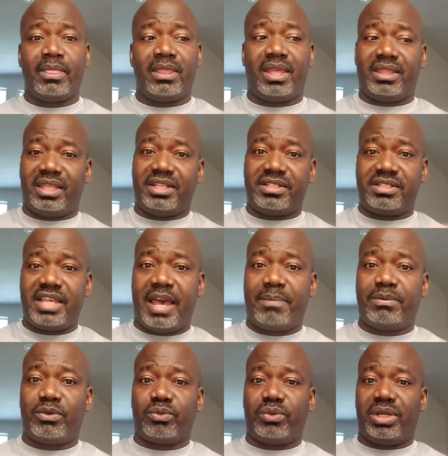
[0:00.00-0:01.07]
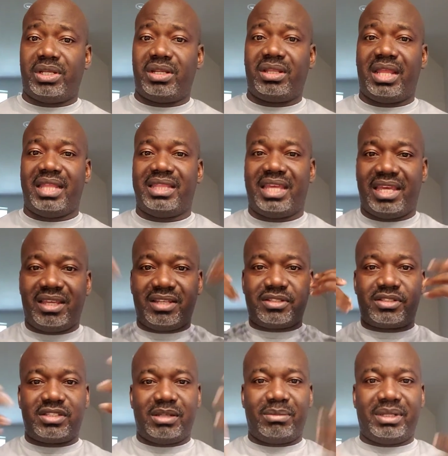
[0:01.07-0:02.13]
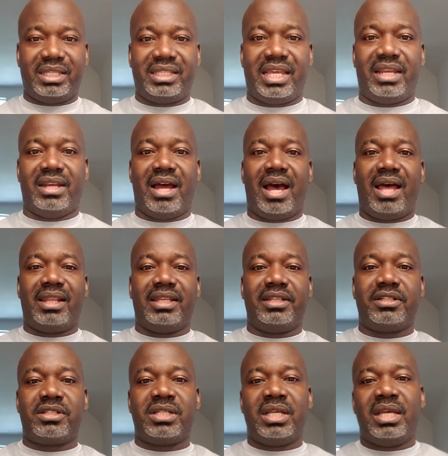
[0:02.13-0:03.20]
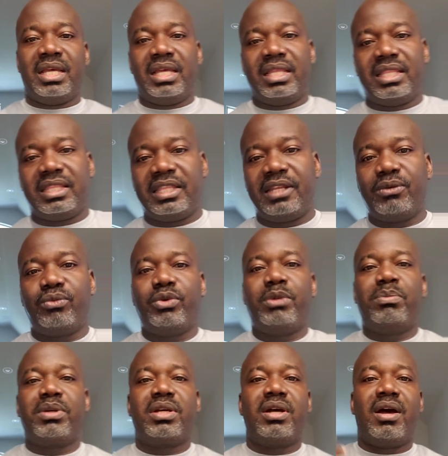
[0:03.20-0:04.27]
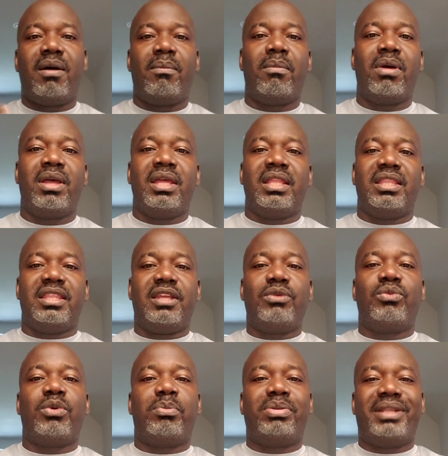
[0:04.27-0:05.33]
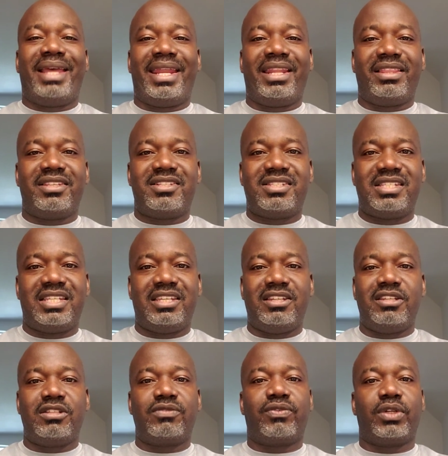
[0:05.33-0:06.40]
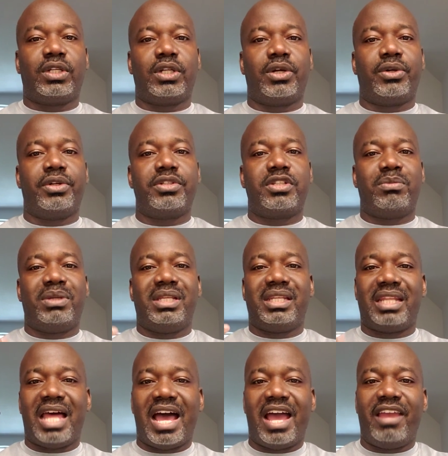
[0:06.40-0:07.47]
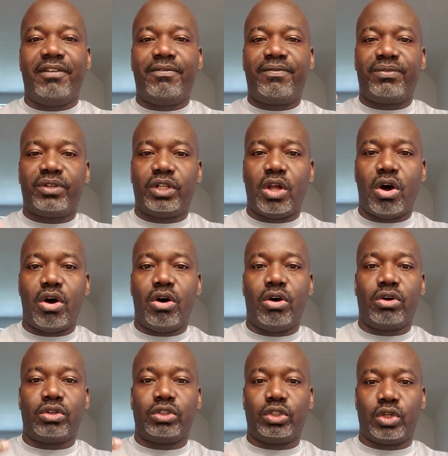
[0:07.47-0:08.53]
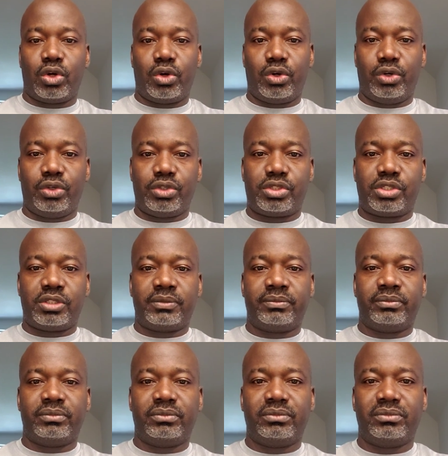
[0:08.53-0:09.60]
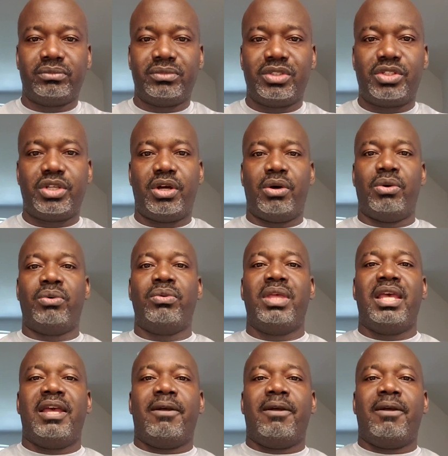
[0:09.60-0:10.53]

and they just happen to read it and they assimilate that knowledge, then we're planting the seeds for learners to be lifelong learners. So